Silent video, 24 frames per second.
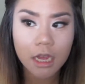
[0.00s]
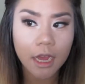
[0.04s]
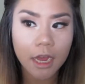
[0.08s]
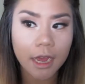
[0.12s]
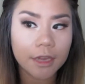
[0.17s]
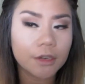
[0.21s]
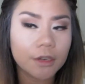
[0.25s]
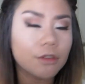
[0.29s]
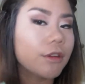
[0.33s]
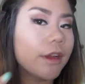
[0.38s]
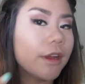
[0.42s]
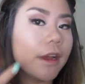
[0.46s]

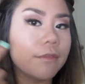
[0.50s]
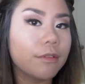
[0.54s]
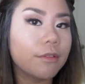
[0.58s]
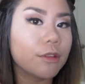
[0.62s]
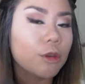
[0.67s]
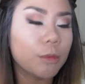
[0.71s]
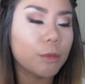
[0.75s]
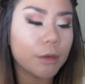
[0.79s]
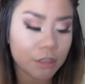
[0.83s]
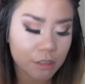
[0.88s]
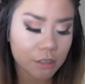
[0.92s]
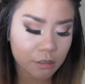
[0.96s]
I do have a
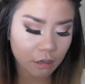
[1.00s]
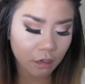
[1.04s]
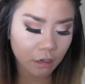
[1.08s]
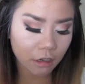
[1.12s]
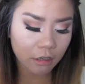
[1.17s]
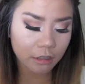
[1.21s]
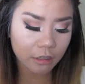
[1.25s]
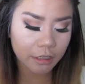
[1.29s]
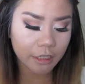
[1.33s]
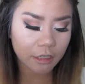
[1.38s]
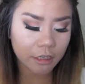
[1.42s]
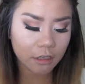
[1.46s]
little bit of
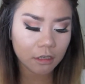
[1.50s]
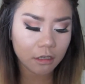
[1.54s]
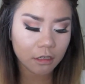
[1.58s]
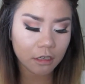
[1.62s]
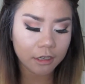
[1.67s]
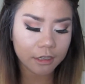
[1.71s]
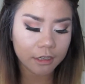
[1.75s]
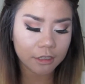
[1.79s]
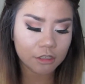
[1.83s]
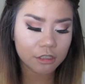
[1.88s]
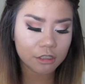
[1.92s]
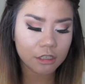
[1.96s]
scarring
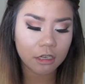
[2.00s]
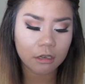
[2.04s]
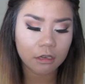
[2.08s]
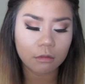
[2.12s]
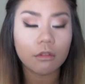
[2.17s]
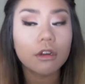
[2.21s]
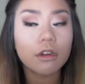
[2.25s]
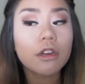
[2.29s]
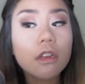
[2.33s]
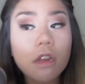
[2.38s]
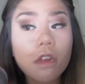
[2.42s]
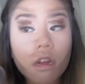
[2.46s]
and I just kind of
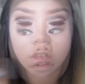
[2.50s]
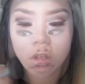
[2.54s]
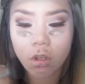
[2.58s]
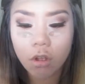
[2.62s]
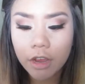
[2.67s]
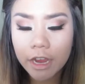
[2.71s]
want to cover it.